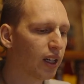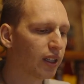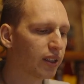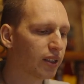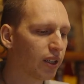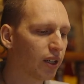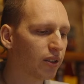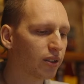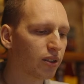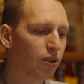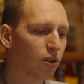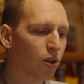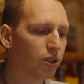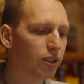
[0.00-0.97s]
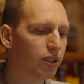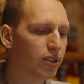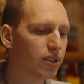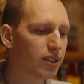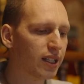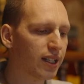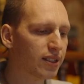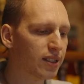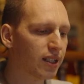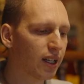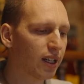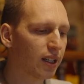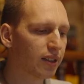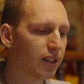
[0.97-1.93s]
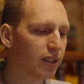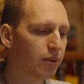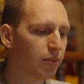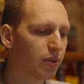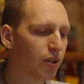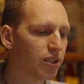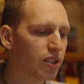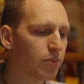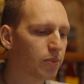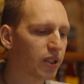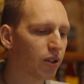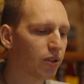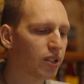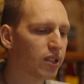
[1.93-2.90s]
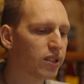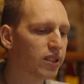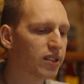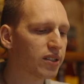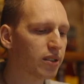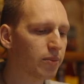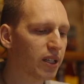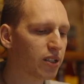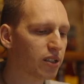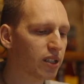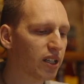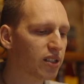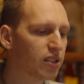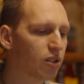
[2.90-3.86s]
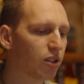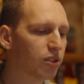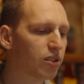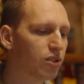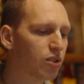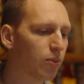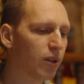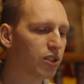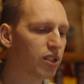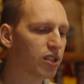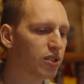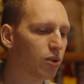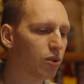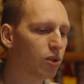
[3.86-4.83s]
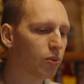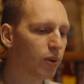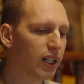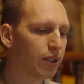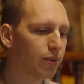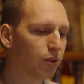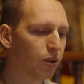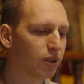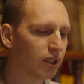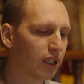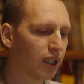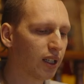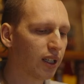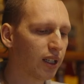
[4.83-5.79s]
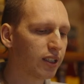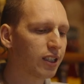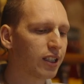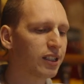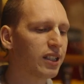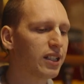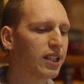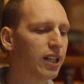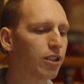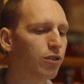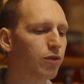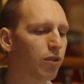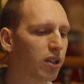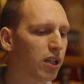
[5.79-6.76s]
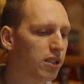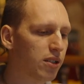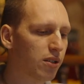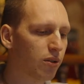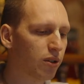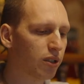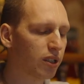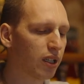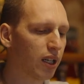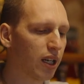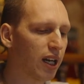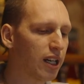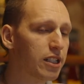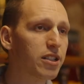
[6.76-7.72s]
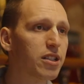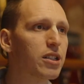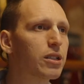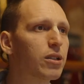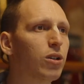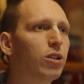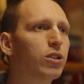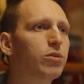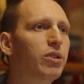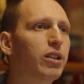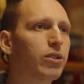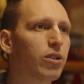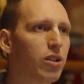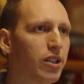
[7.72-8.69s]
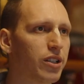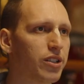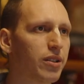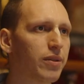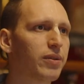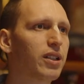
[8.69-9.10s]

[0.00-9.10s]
Lord understands that the mercy is beyond his estimation. He has gotten so much. He's so grateful that he cannot forget the Lord. And this is called real knowledge.